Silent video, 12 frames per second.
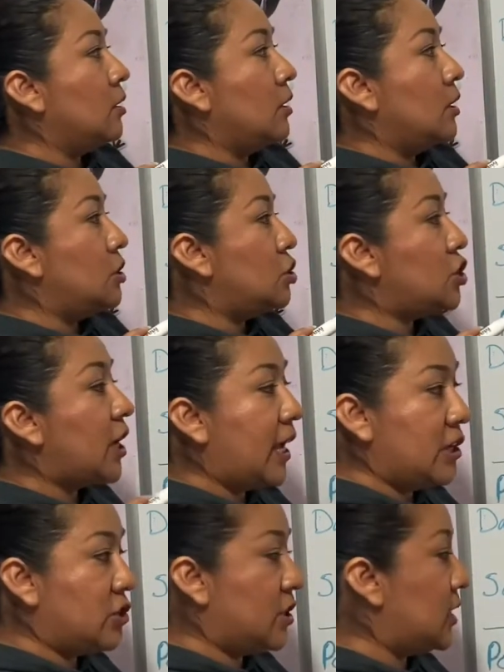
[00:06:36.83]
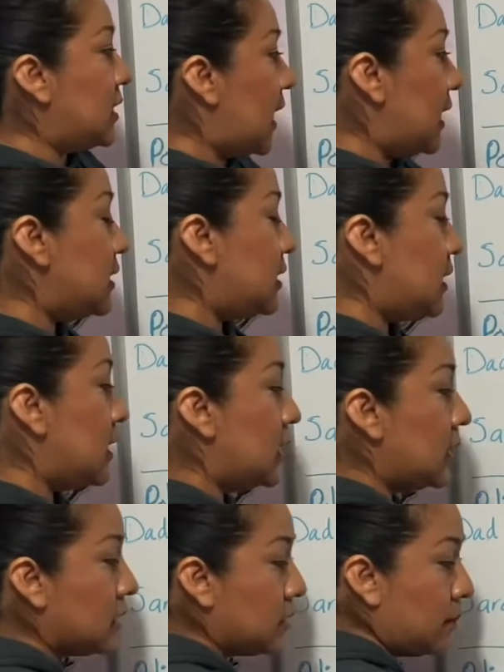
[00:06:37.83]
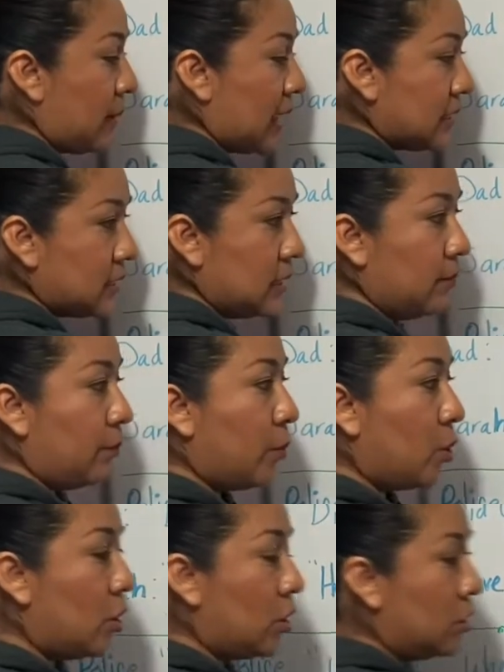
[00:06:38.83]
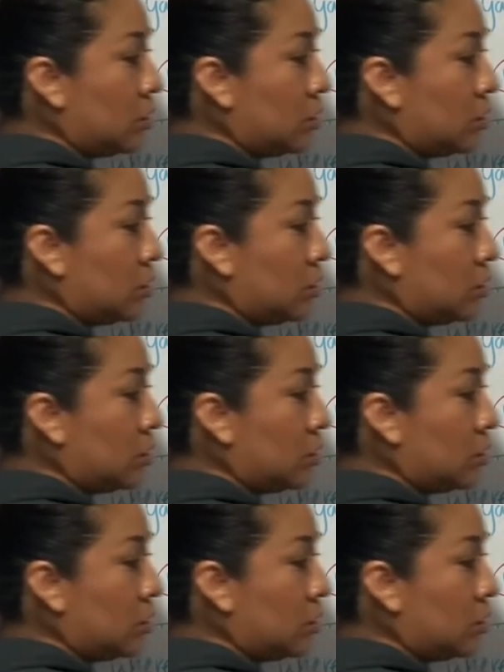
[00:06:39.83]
Change the tenses, past simple